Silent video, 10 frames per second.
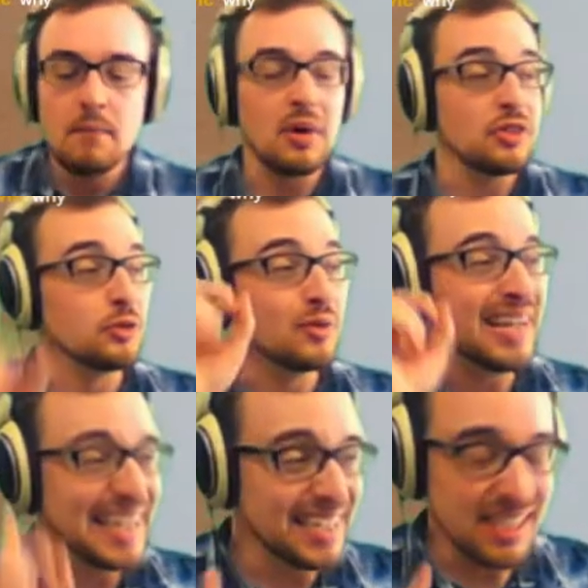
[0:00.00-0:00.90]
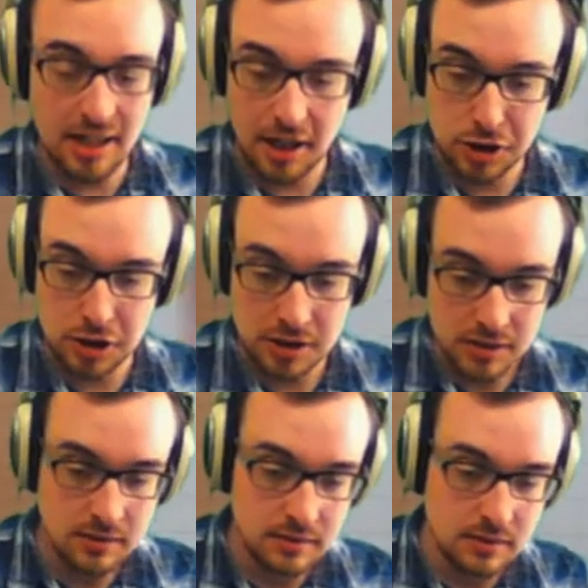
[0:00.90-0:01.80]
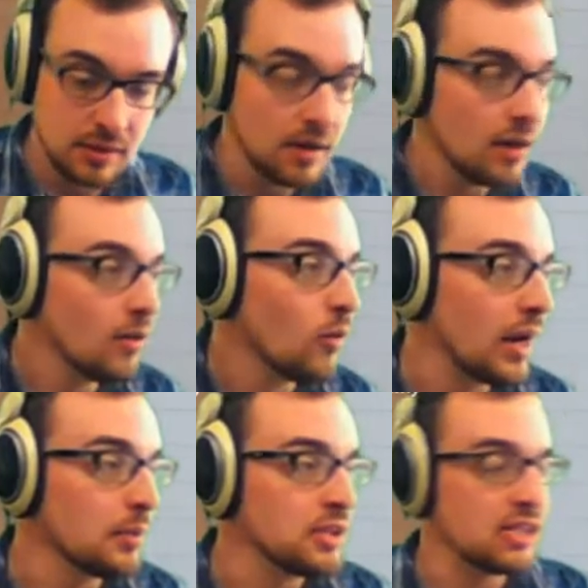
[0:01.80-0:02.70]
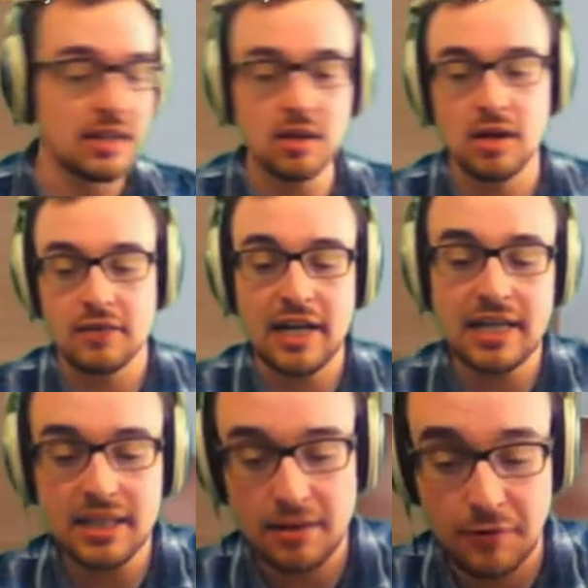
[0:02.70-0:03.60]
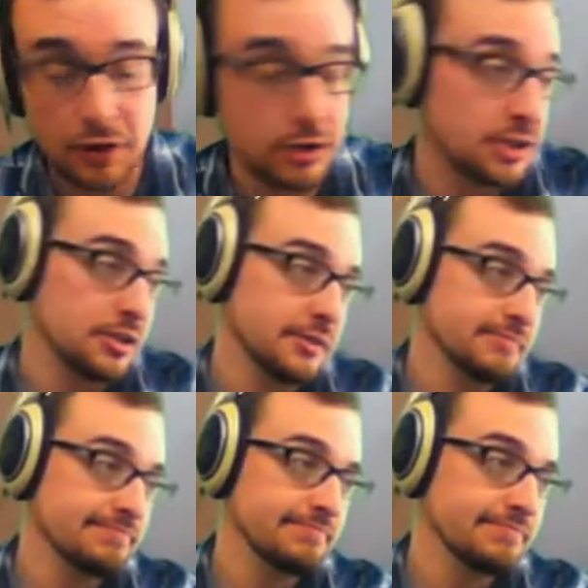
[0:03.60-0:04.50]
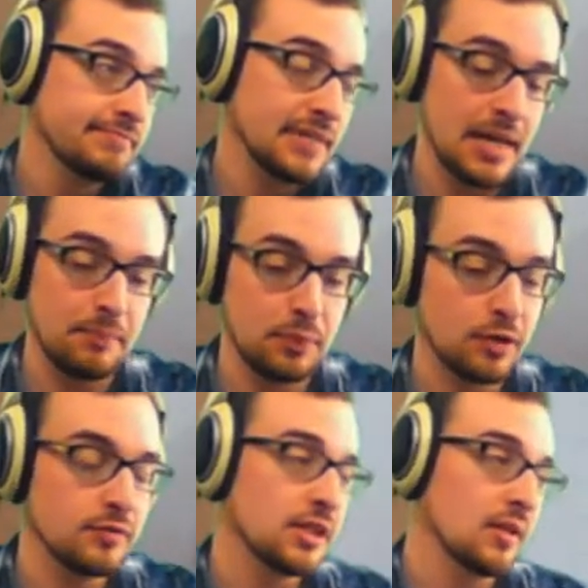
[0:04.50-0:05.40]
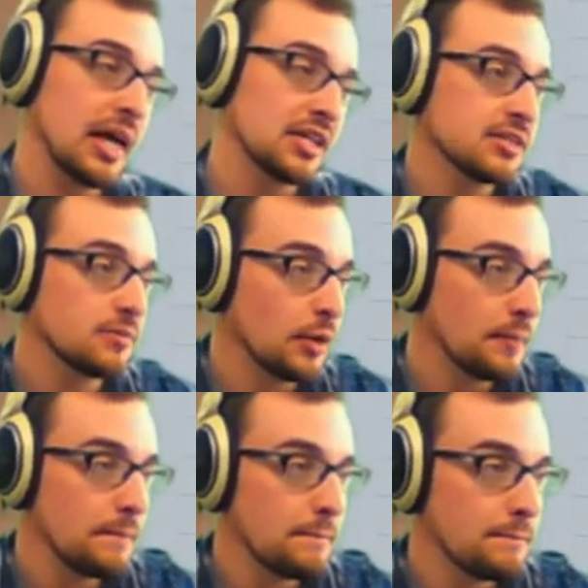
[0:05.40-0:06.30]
But through induction, we're able to say, look, if I can get the first two, it proves the last one.